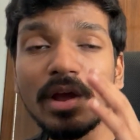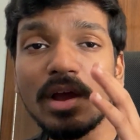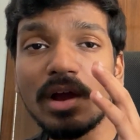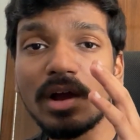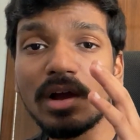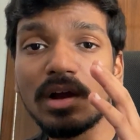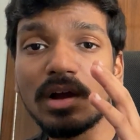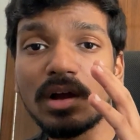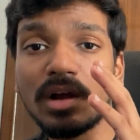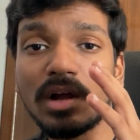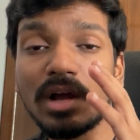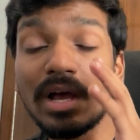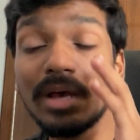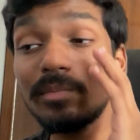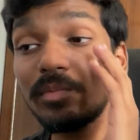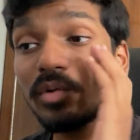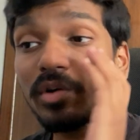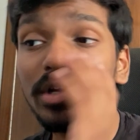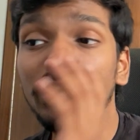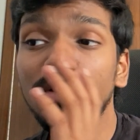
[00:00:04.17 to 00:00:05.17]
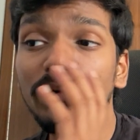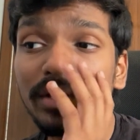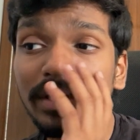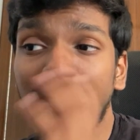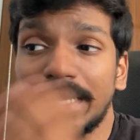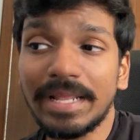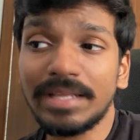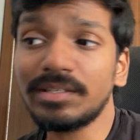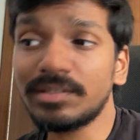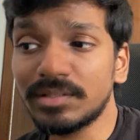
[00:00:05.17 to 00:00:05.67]
uh, I'm going to
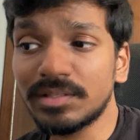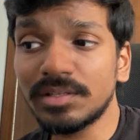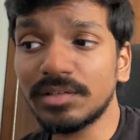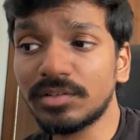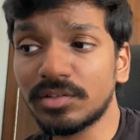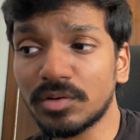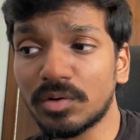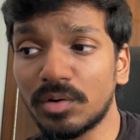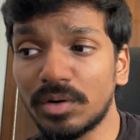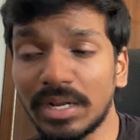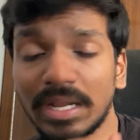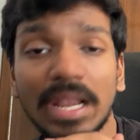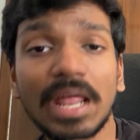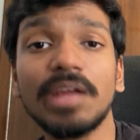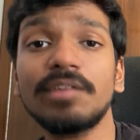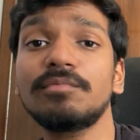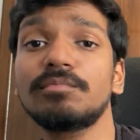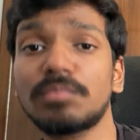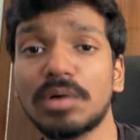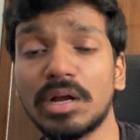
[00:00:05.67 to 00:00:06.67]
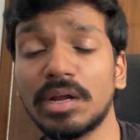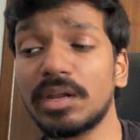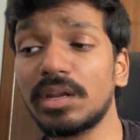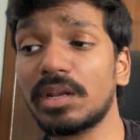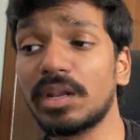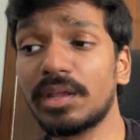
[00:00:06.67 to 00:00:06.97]
test this on live market,